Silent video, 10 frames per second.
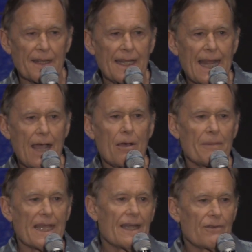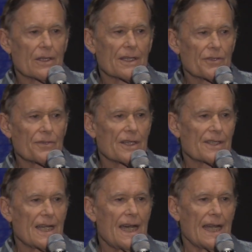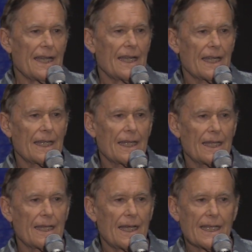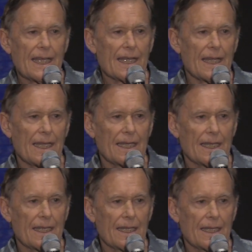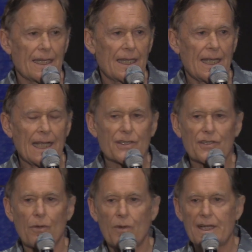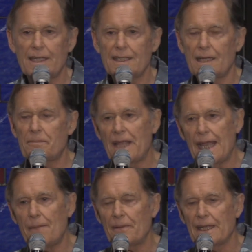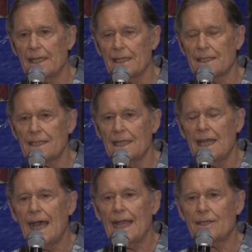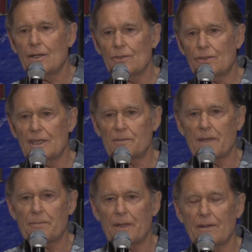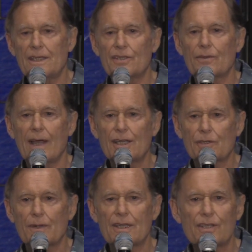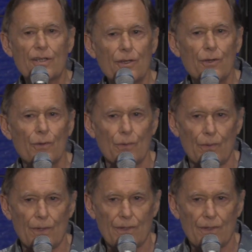then how am I ever going to trust God? I can't. And so what ends up happening is I don't trust my parents, so I trust who?